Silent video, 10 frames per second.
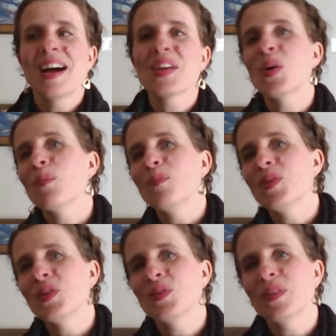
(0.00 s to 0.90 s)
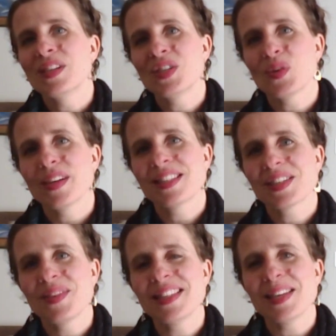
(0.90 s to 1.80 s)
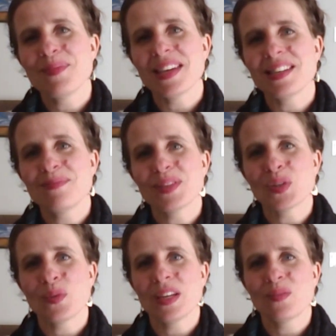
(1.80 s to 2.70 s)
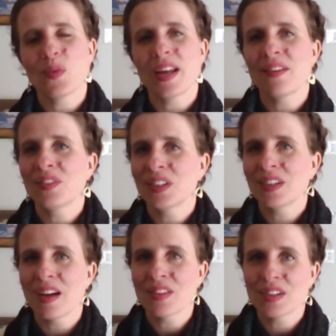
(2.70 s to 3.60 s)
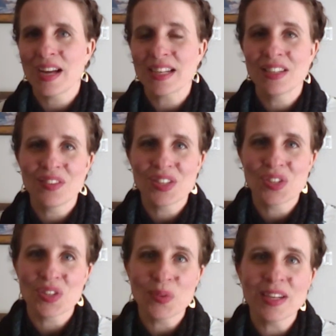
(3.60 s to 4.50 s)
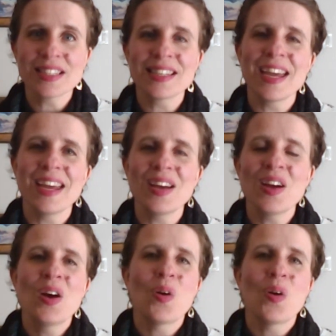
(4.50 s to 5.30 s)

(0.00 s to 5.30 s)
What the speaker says: I hope you enjoyed squeezing me in between whatever other activities you're doing today,